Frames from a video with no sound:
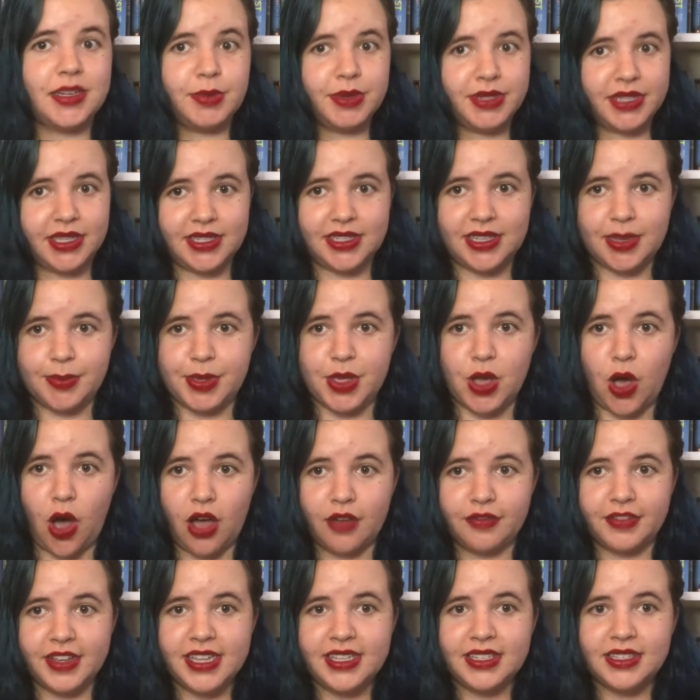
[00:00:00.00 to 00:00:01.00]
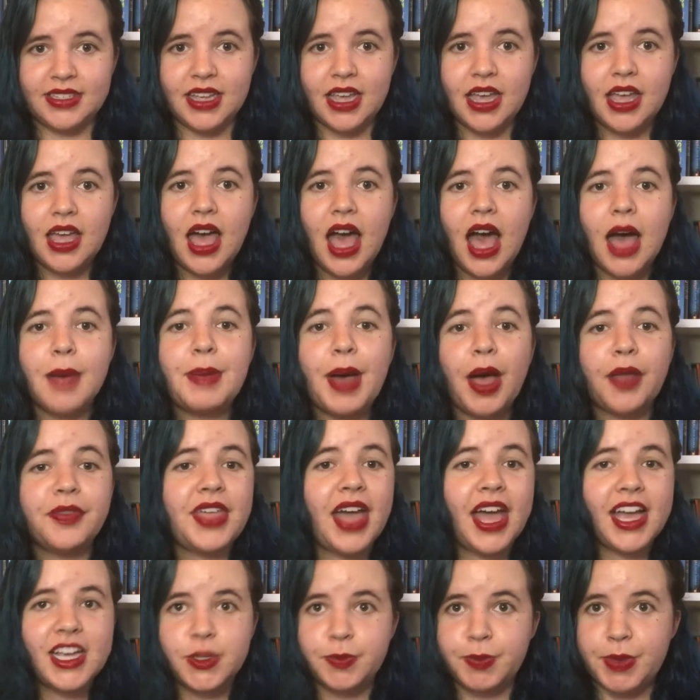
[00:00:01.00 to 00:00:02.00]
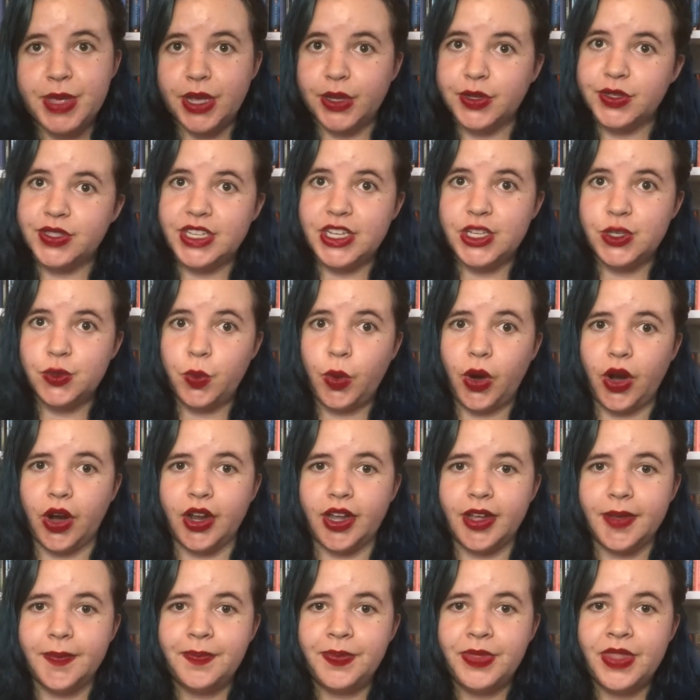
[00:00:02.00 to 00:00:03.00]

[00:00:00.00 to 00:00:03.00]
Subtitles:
Mississippi office, about the SPLC's work.